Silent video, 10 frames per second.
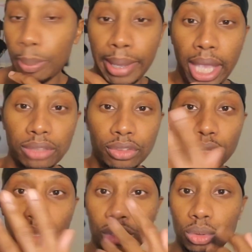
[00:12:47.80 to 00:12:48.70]
pays for
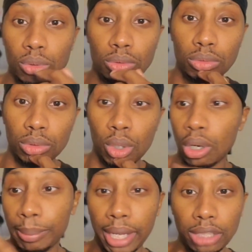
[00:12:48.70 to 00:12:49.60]
her school
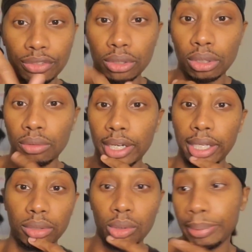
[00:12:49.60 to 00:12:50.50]
or pays for her
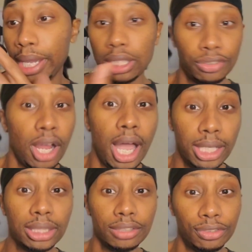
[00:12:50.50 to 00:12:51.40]
rent or pays for,
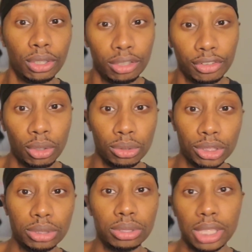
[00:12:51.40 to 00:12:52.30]
honestly, for her photo
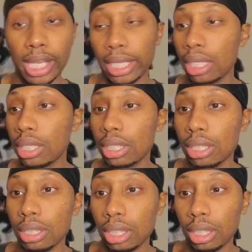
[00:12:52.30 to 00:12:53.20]
shoots. Like,
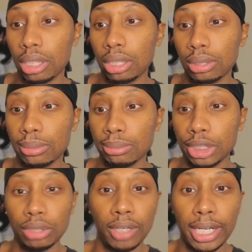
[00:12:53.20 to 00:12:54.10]

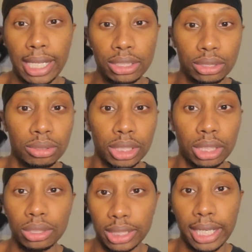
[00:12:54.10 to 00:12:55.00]
she ran out
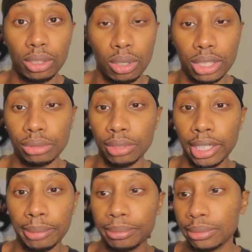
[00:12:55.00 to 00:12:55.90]
studios that cost
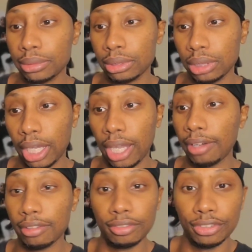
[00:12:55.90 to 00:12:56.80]
grip
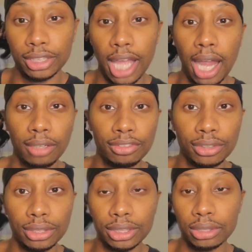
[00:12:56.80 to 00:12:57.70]
and the
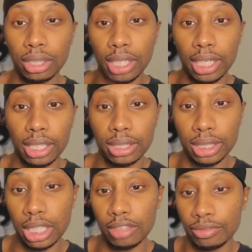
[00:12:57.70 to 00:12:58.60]
photographers and all that other
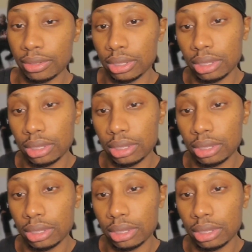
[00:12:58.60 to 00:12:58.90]
stuff.